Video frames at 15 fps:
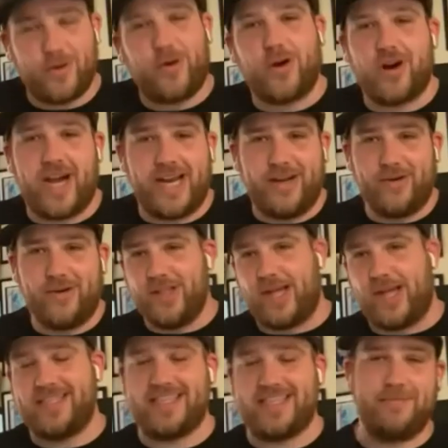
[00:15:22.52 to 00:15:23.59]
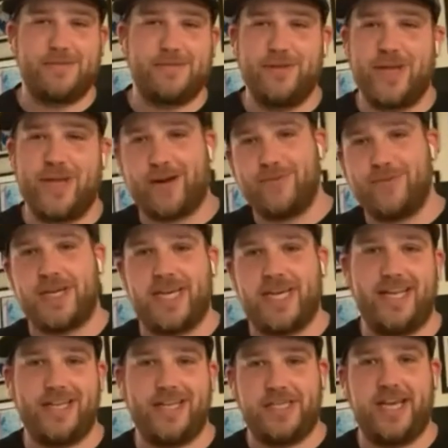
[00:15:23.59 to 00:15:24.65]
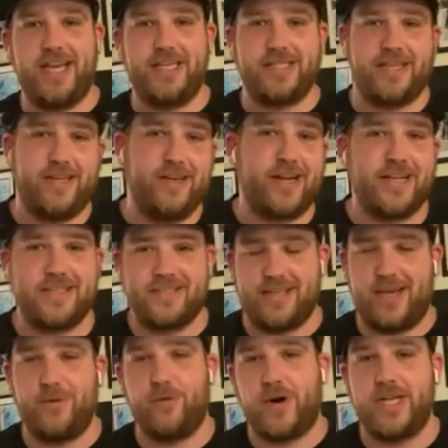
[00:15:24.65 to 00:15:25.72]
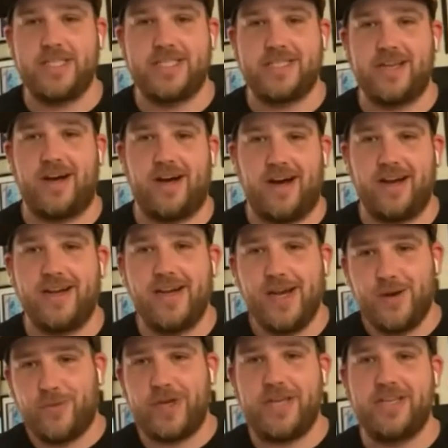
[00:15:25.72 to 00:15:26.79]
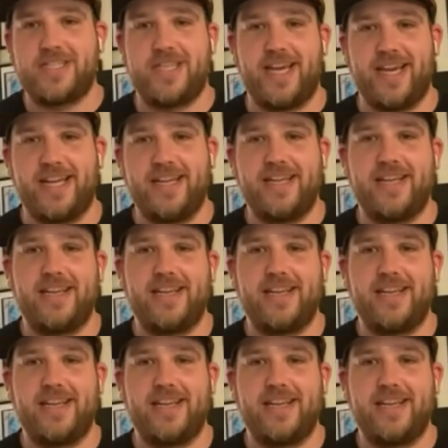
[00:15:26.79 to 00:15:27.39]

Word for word: or I know a lot of teams do like a rookie initiation, you got to sing one song. What are you singing?